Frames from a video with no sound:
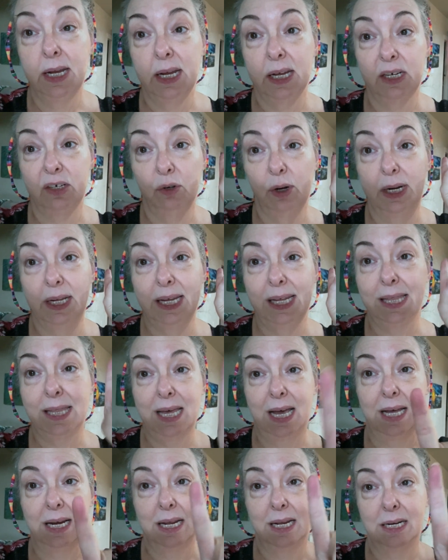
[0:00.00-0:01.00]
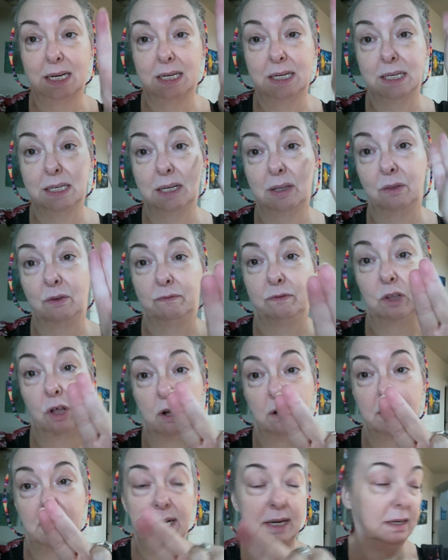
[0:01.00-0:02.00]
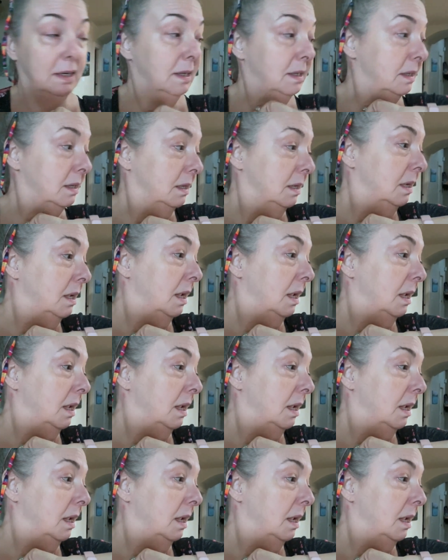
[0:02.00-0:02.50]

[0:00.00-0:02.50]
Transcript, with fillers: and try to get that edited and the vlog edited.